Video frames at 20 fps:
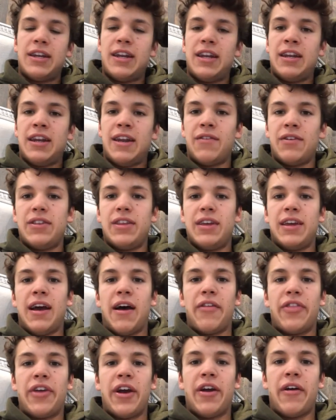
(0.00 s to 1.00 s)
and everything
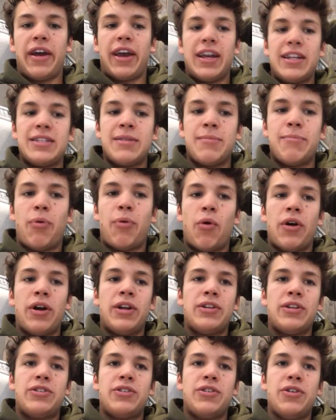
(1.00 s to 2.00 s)
out there, like it's
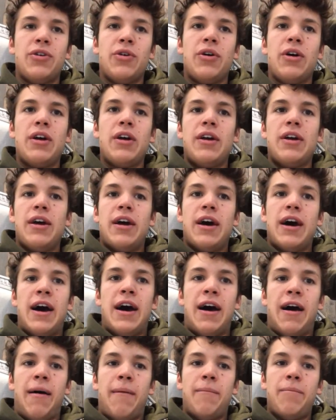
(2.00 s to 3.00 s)
important to
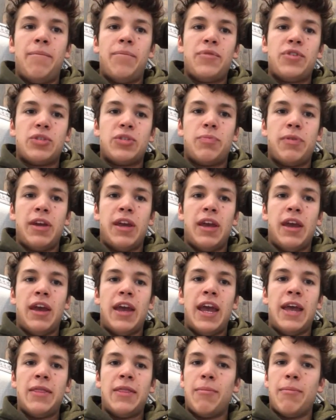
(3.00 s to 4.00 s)
um, just be
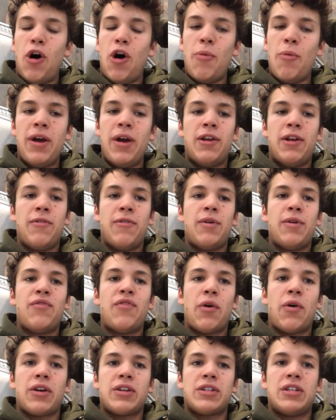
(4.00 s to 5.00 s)
in the moment and be
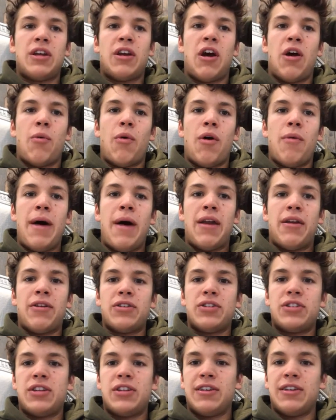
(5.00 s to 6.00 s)
focusing on what
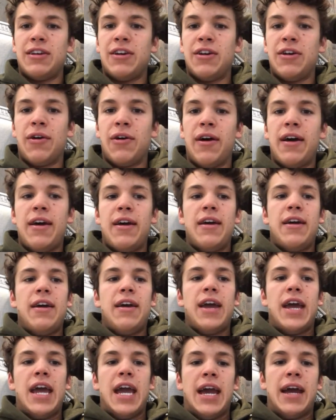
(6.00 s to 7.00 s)
matters to you
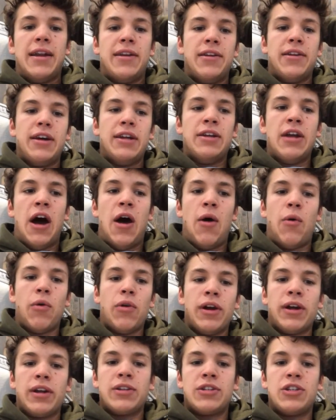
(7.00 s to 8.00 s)
and not
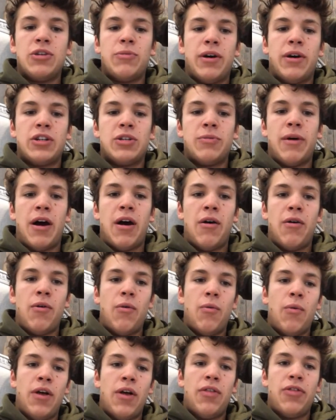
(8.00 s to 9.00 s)
worrying too much
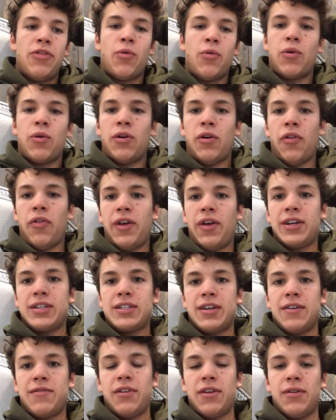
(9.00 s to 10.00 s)
about what the world
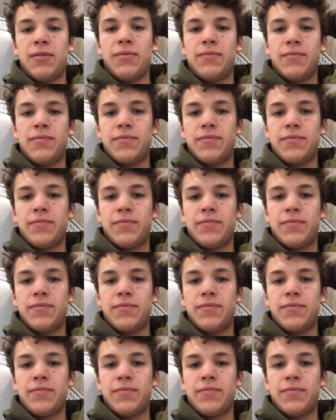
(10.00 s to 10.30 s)
thinks of you.